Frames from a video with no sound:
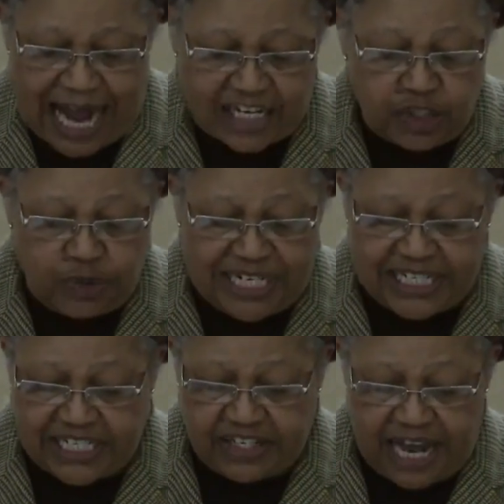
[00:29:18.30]
Article
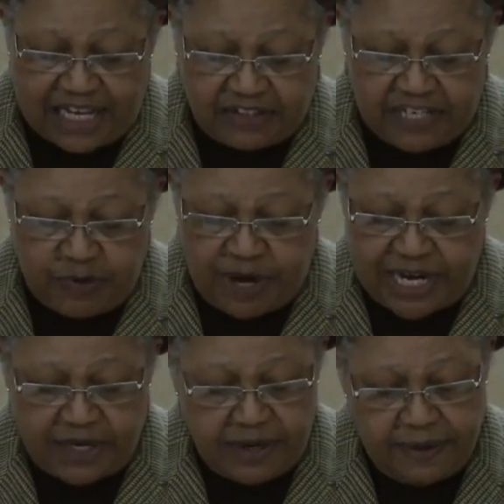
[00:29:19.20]
26, as they
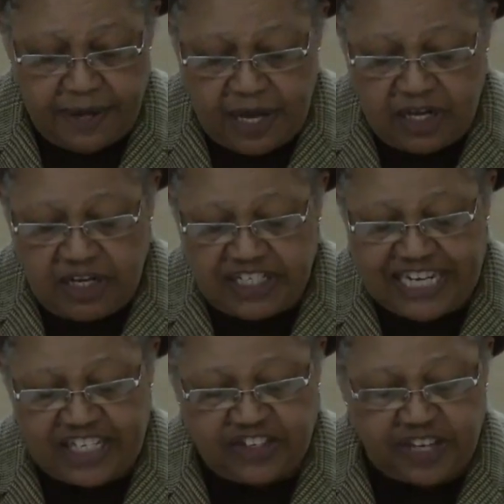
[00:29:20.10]
read,
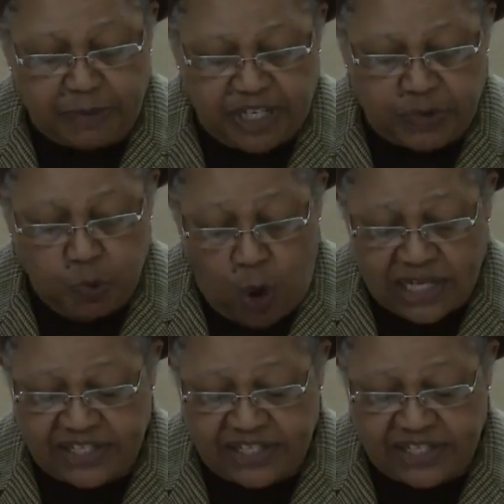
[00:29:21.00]
says, subject